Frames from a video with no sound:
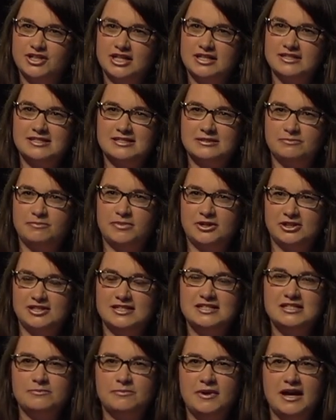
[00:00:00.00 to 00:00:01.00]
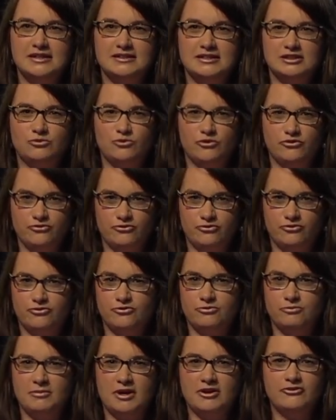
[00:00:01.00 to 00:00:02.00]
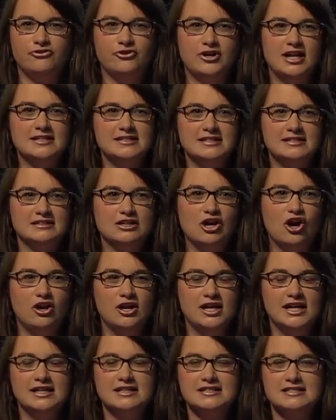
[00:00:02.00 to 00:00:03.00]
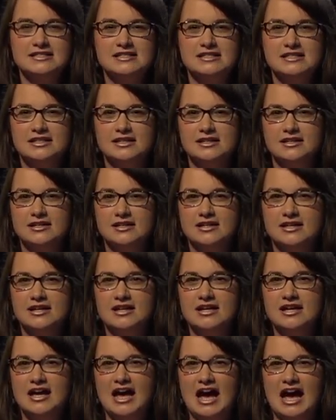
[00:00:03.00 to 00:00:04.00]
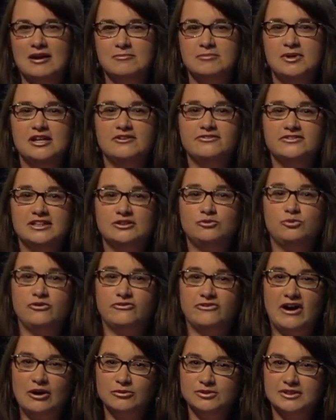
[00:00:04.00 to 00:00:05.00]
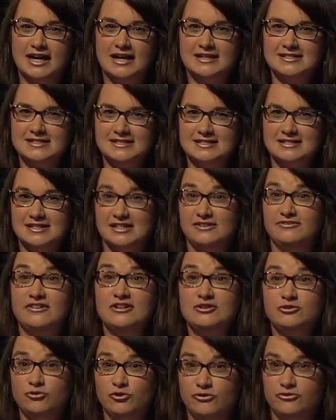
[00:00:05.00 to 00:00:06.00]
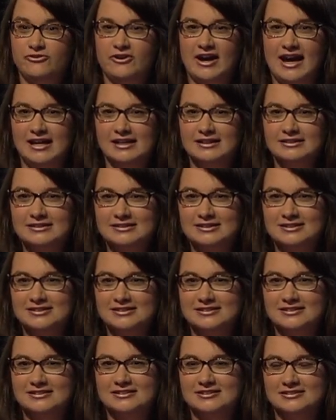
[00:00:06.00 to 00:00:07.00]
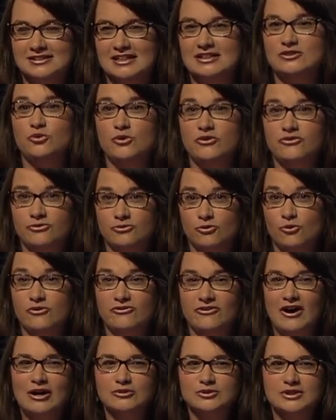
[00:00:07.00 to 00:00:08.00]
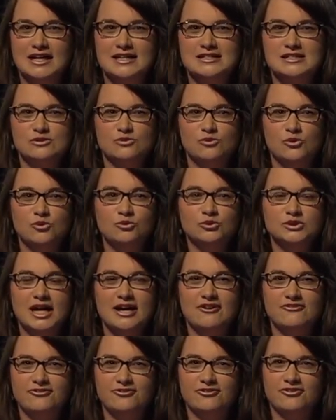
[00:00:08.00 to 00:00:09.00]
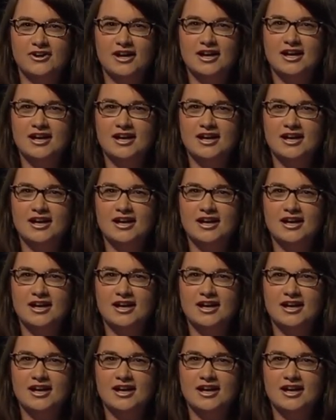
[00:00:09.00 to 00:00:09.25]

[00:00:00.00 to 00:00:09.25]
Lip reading: I've just participated with my friends and colleagues. I believe that without us, even if we failed, that without us, we would have